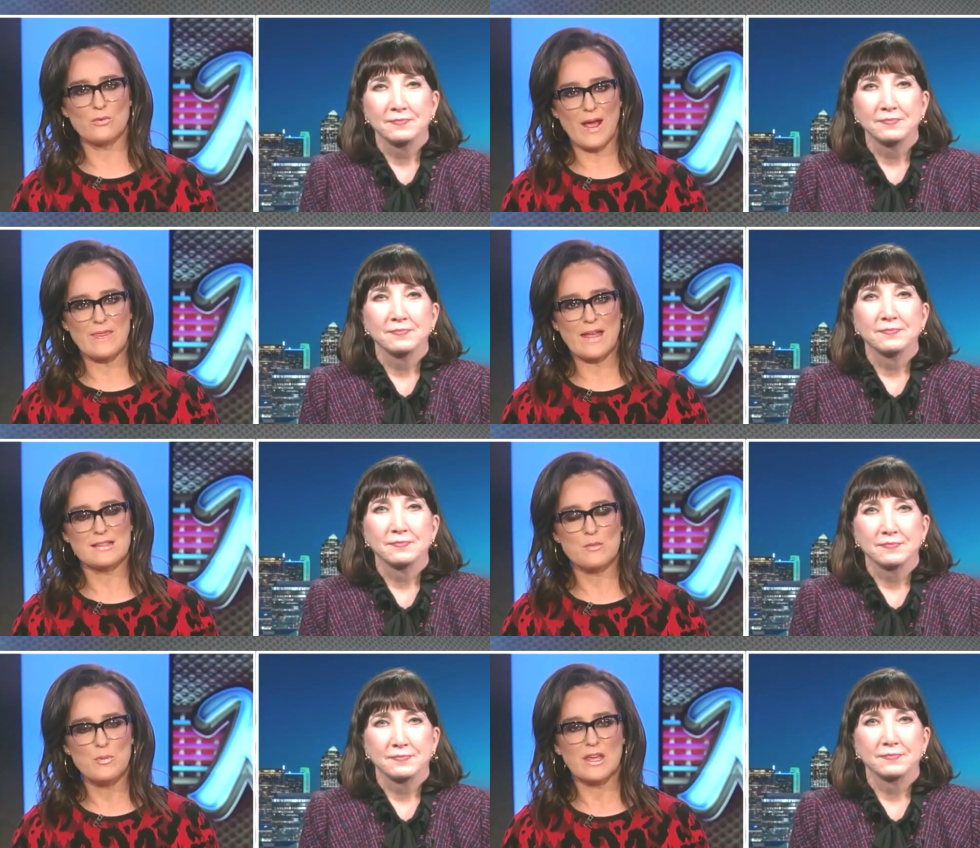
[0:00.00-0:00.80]
Speaker 1: right. And
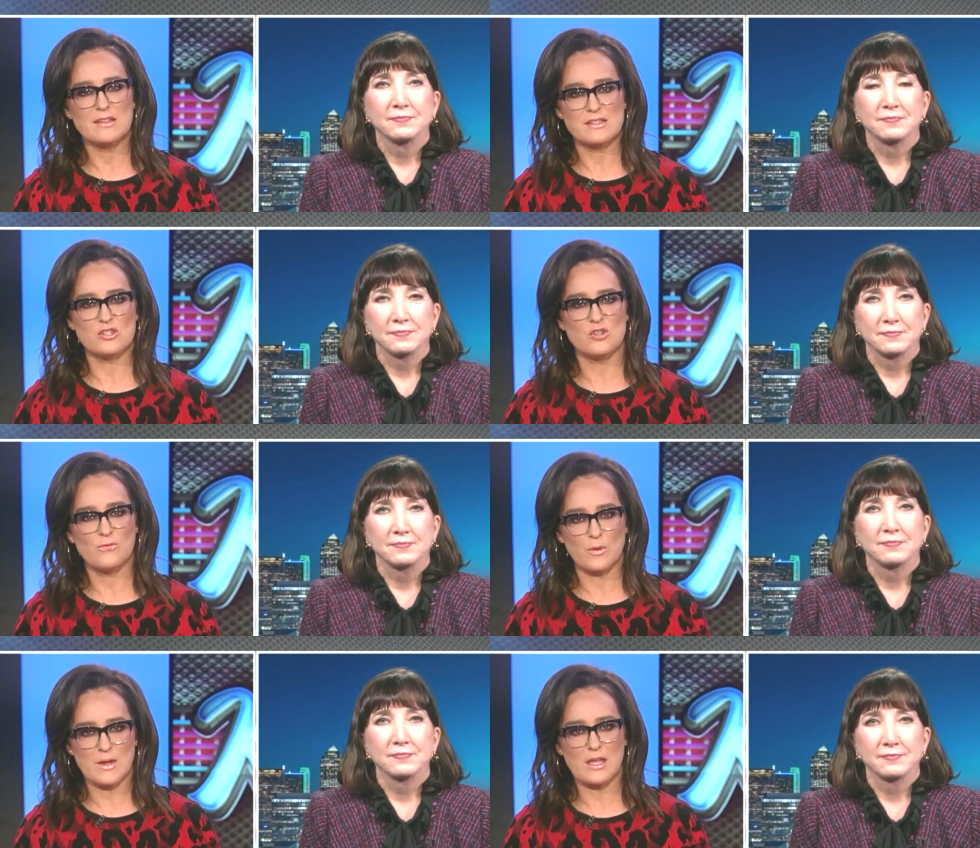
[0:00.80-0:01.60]
that's the biggest issue
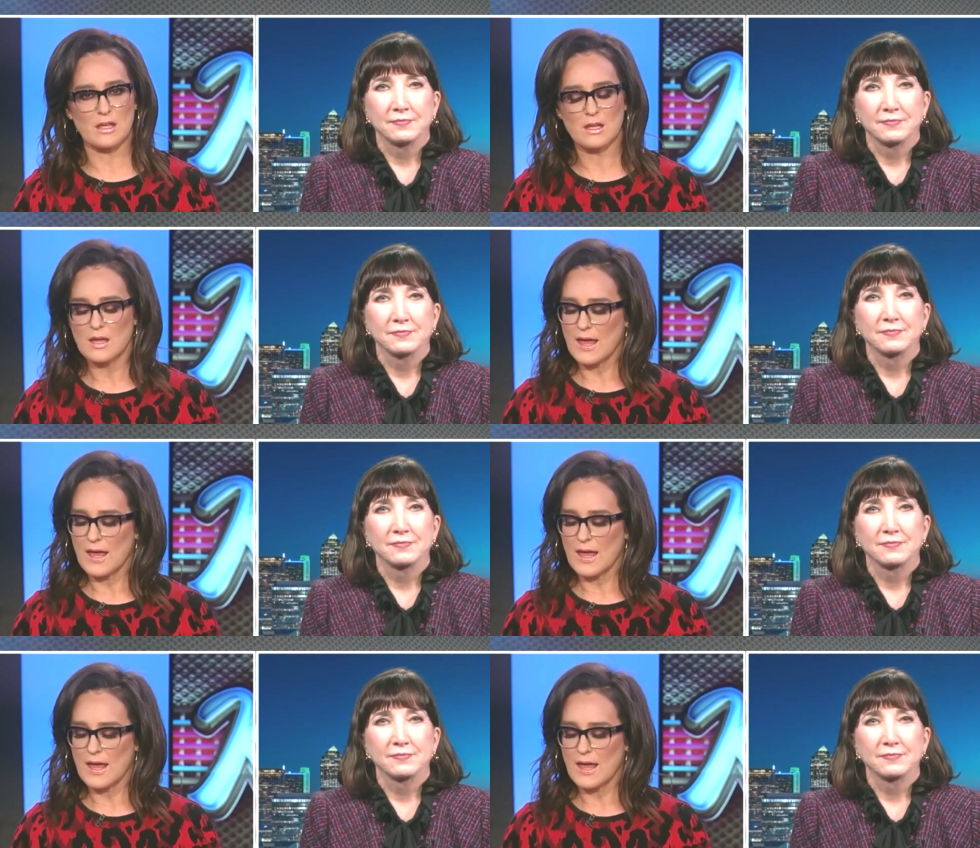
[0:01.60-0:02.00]
for me.